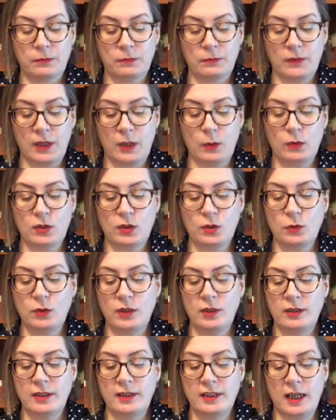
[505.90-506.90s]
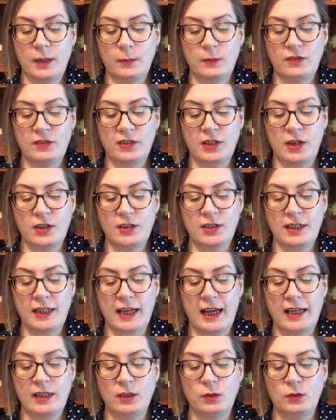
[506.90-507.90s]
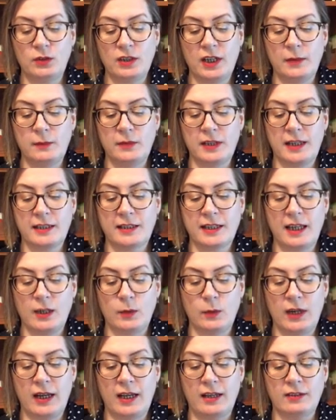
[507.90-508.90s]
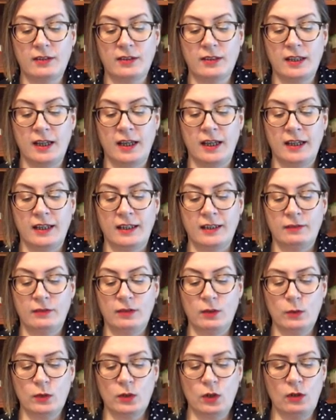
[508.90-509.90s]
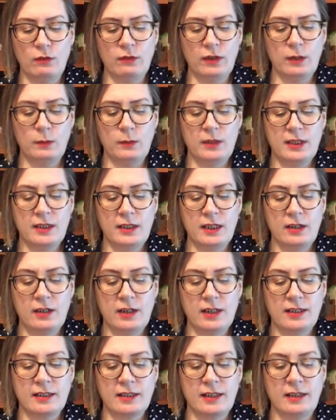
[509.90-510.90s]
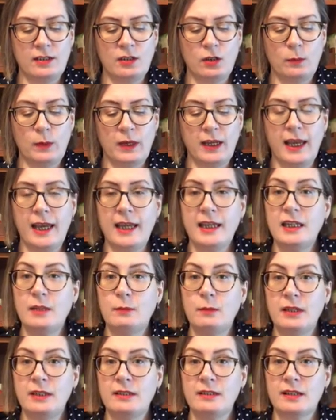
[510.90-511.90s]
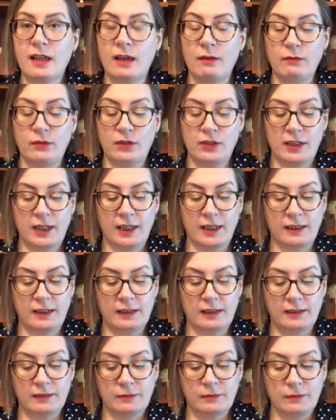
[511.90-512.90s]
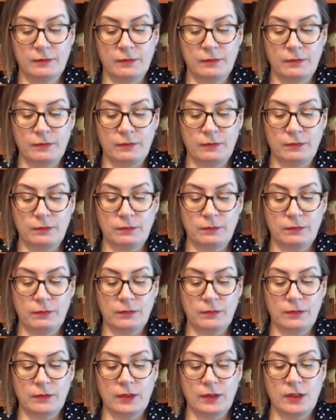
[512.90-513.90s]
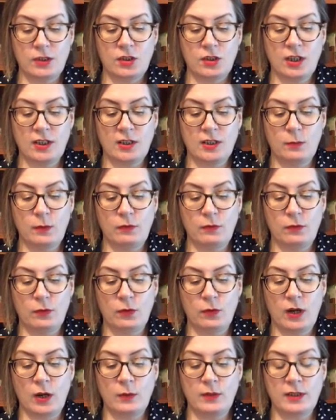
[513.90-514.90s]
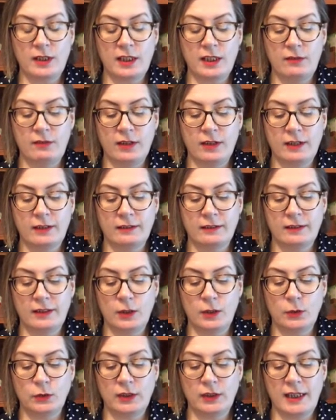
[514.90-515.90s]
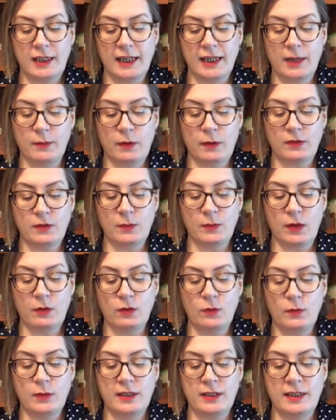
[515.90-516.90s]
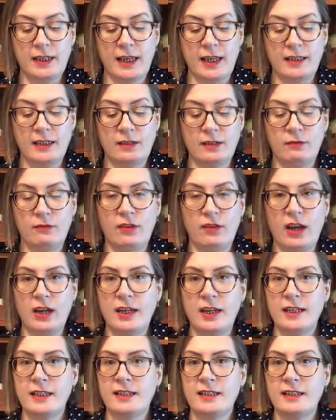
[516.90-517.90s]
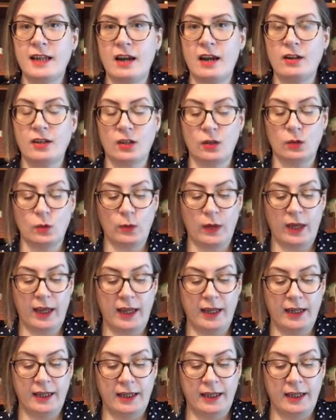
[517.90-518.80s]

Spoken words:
It was so near the time of starting I had no time to ask anyone else, for it was all very mysterious and not by any means comforting. Just before I was leaving, the old lady came up to my room and said in a very hysterical way,